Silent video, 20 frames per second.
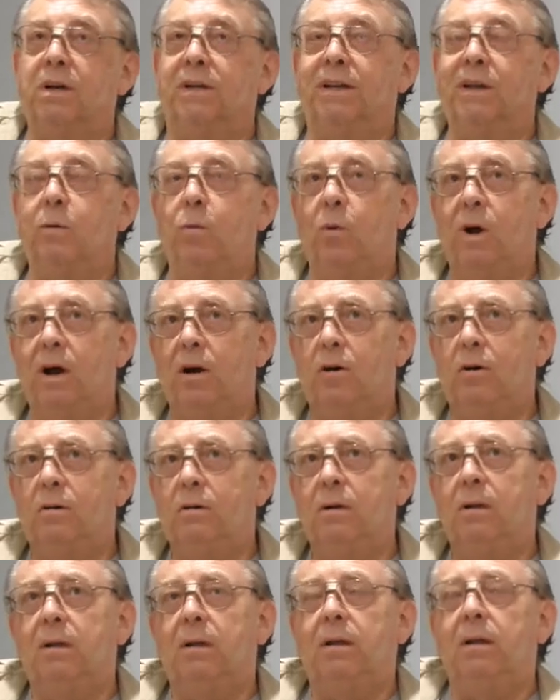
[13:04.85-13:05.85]
working
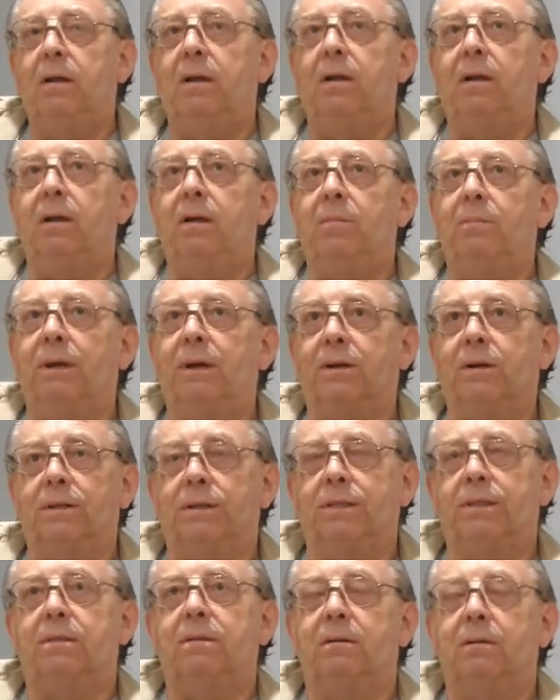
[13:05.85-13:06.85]
well
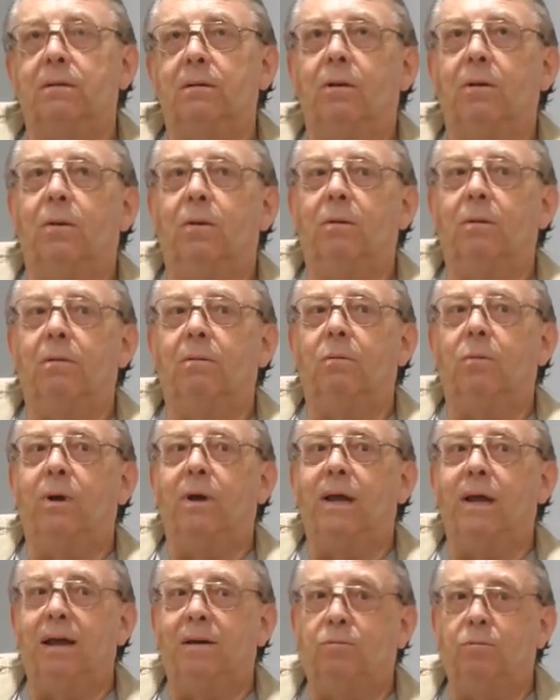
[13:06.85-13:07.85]
because
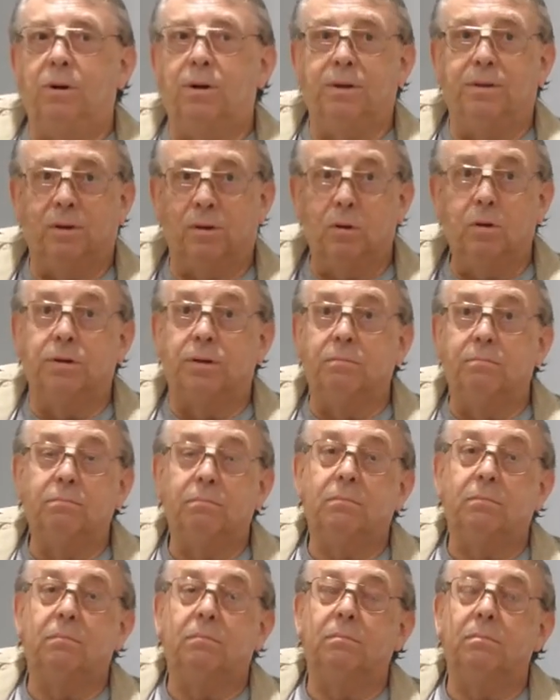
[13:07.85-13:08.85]
we have one of the good
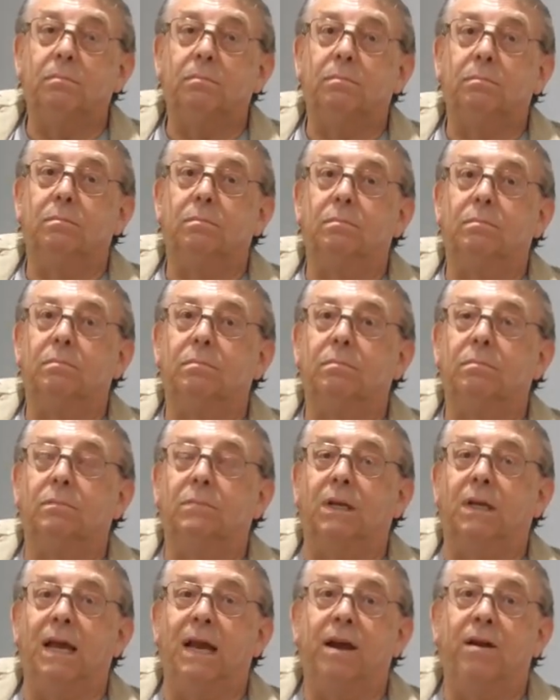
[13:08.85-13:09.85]

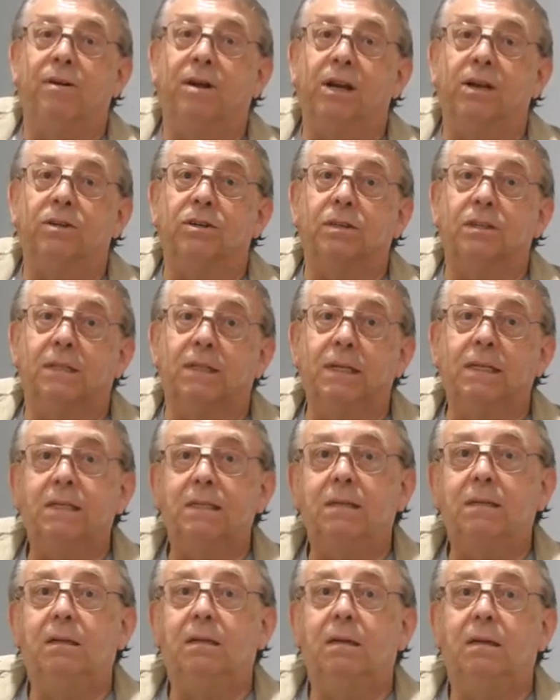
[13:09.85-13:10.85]
care
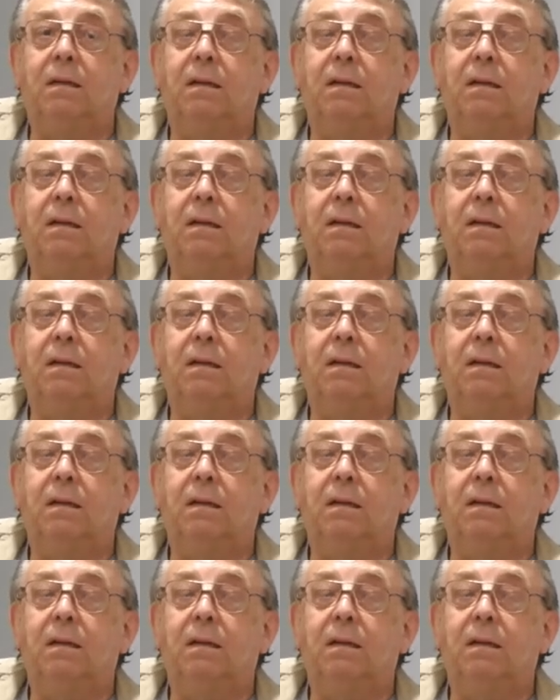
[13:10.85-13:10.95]
agencies,